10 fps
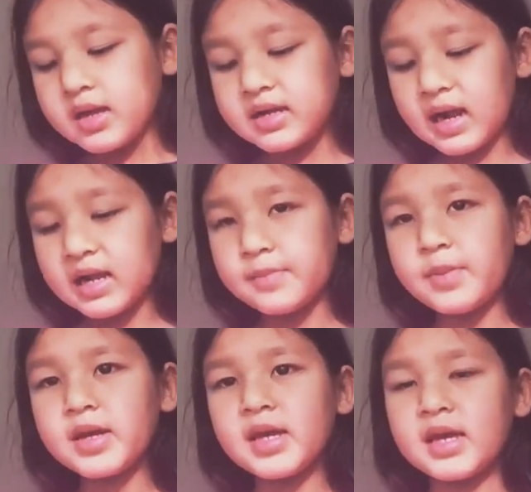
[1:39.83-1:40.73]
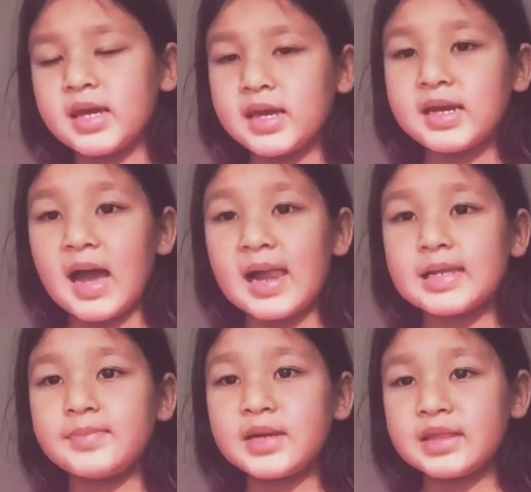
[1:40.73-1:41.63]
Galloping here,
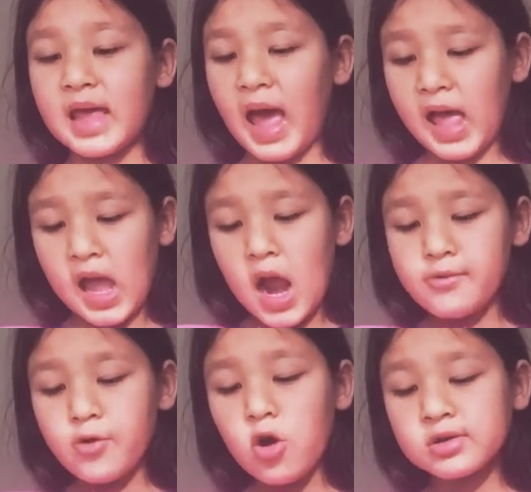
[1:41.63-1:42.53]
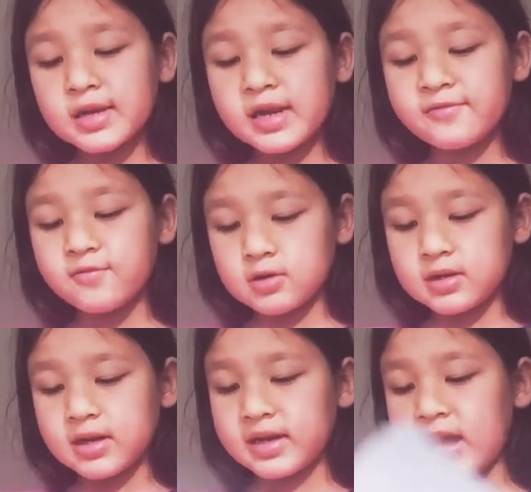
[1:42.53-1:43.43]
galloping there.
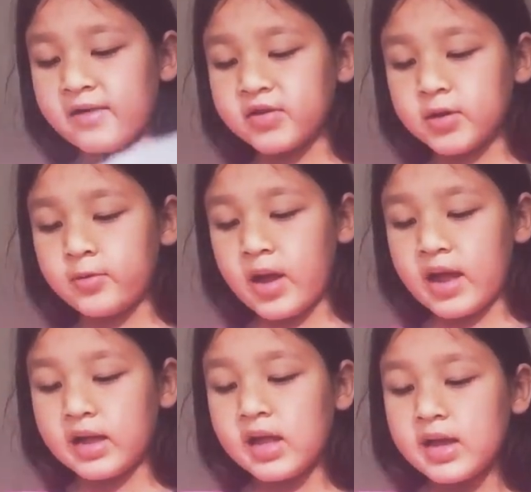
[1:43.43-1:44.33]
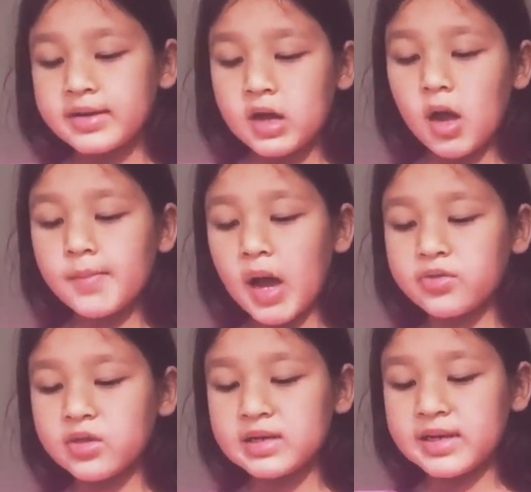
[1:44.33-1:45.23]
Rock-looking everywhere. Come,
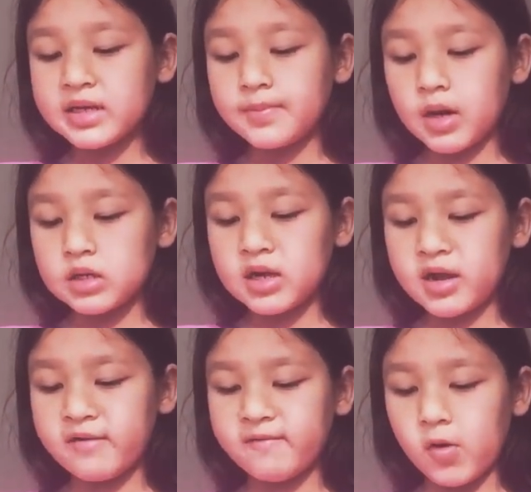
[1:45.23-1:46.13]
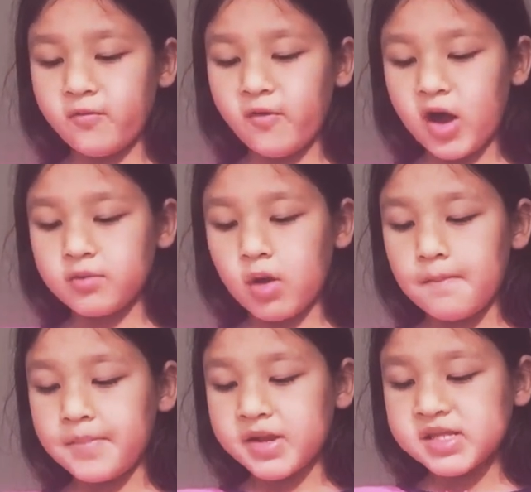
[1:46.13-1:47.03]
howled the leader, but looking for fun. Where
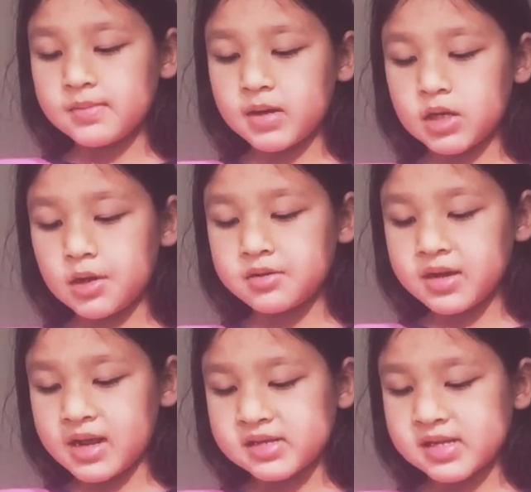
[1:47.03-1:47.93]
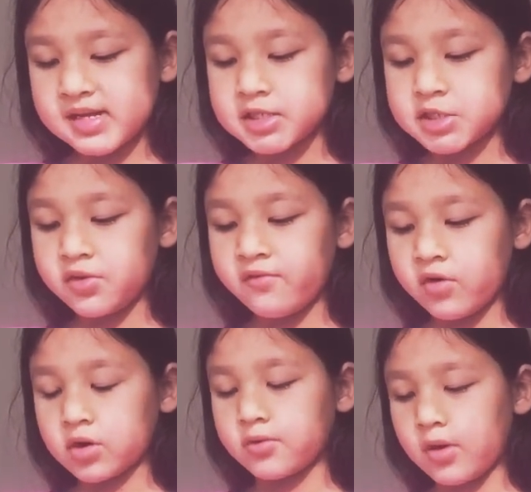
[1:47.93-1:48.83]
bits him alone and skidging of
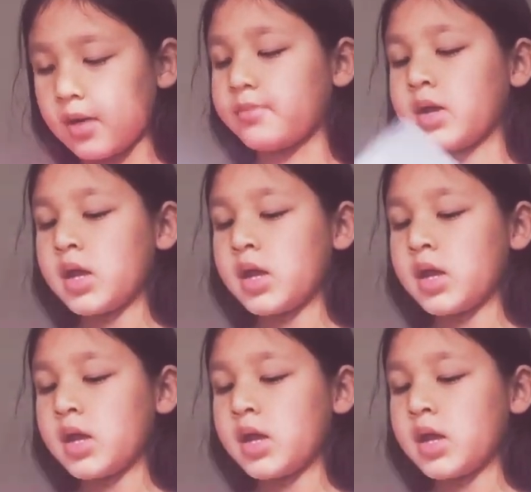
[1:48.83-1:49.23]
one crumb.